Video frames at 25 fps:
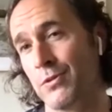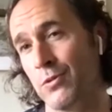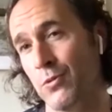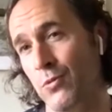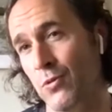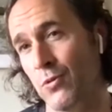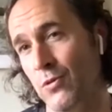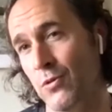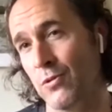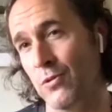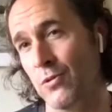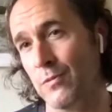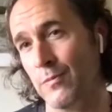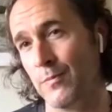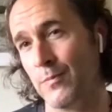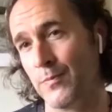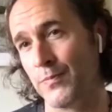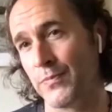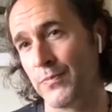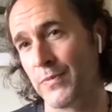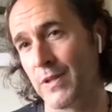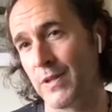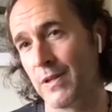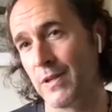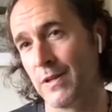of school
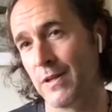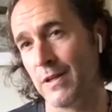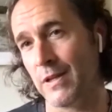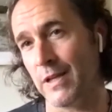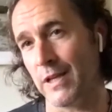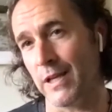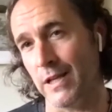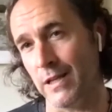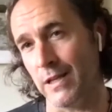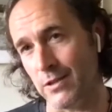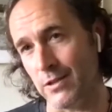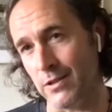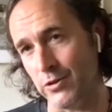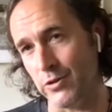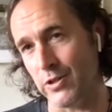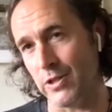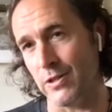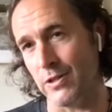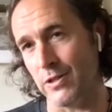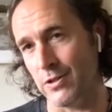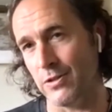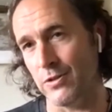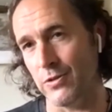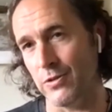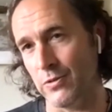and you
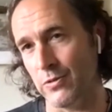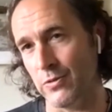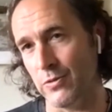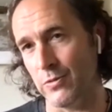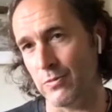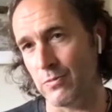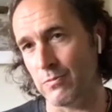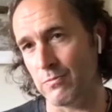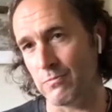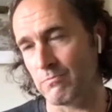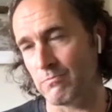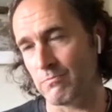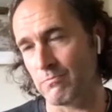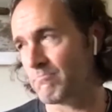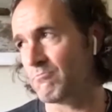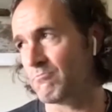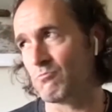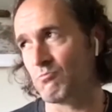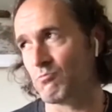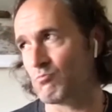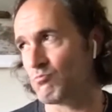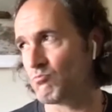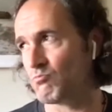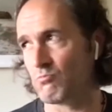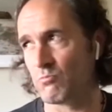can do
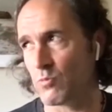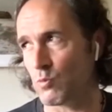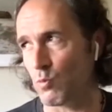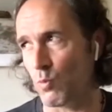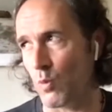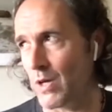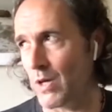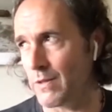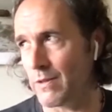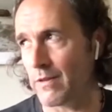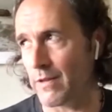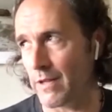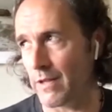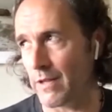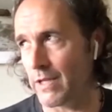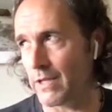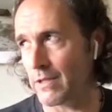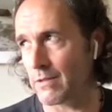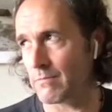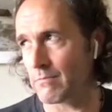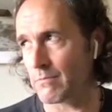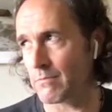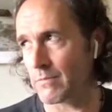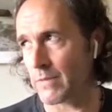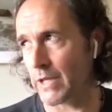one
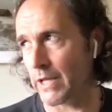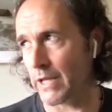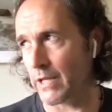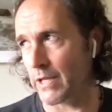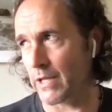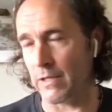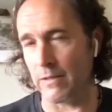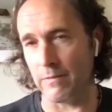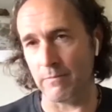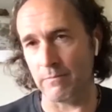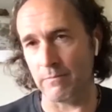thing at